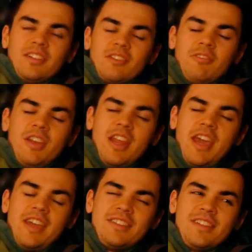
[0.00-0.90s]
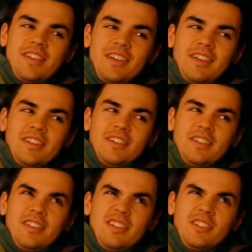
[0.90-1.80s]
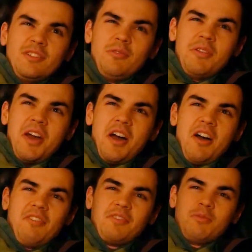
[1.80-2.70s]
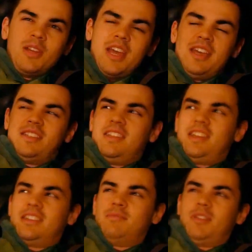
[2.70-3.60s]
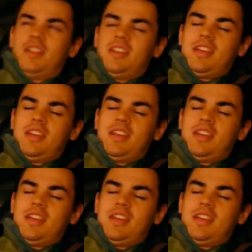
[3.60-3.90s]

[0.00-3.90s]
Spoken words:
3 days. 2.5, 3 days, yeah, something like